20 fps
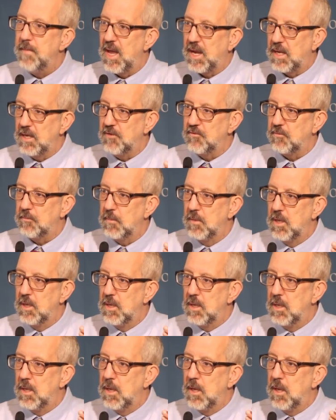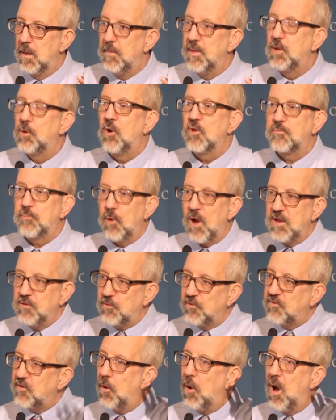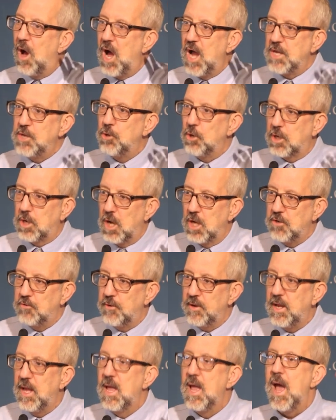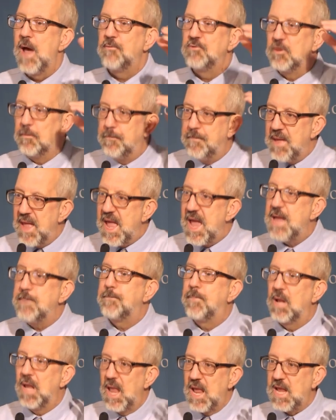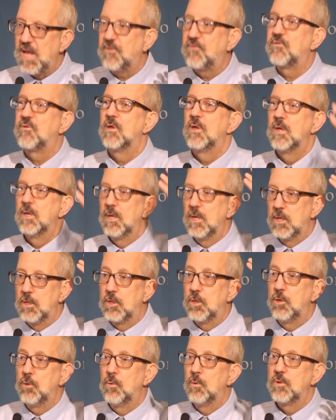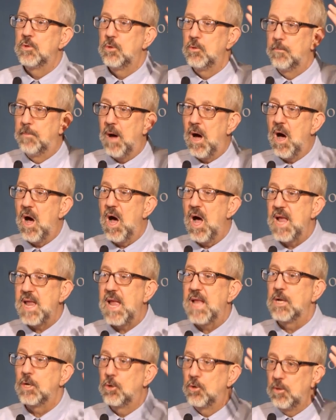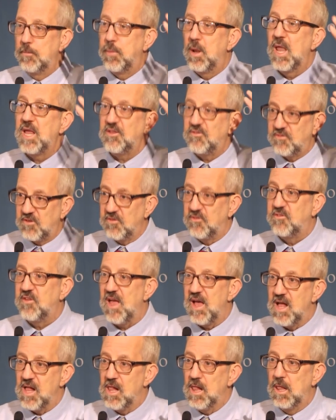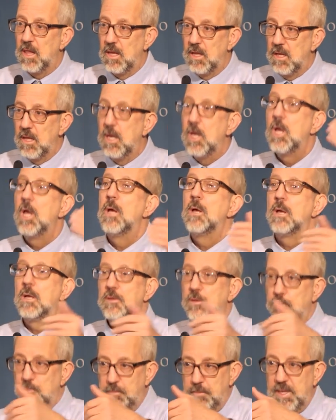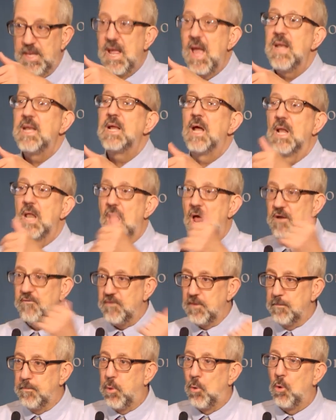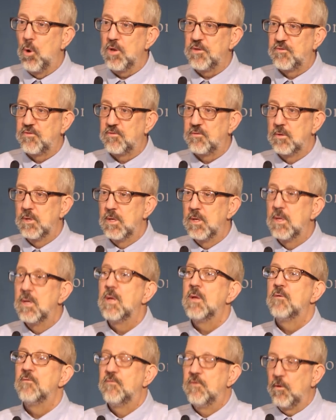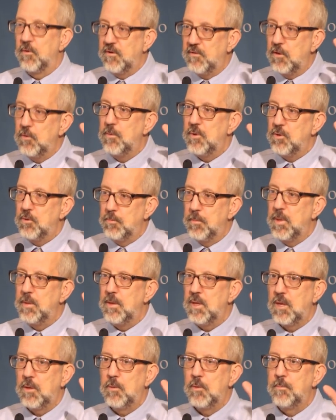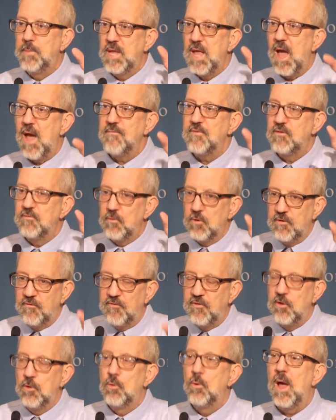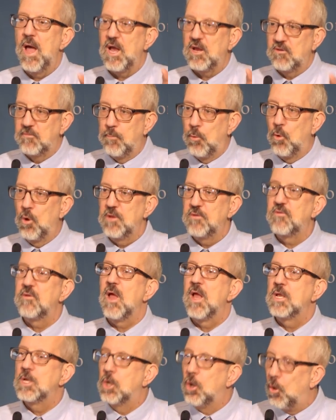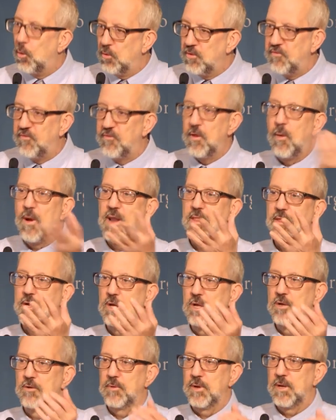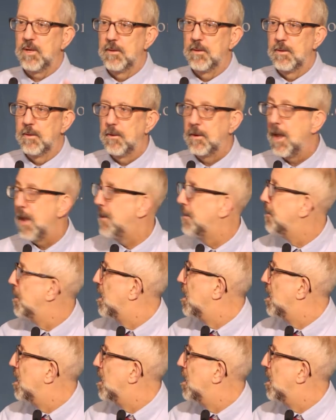mechanism. Because prices were so high in your country and was a bad place to buy and a good place to sell, you would be getting a lot of imports, you'd be having very few exports, and gold would flow out of the country. Okay?